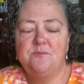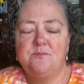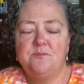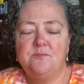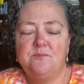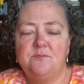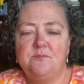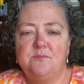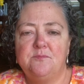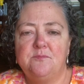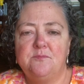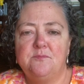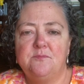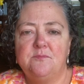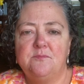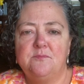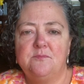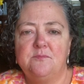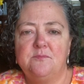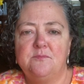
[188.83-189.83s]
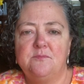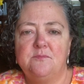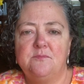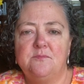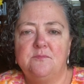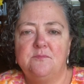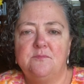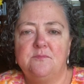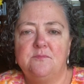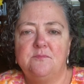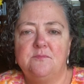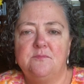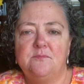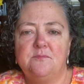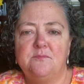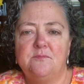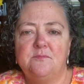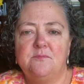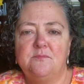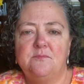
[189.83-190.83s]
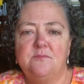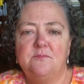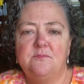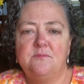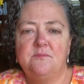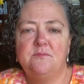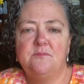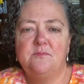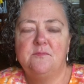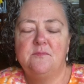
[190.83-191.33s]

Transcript: (no one is talking)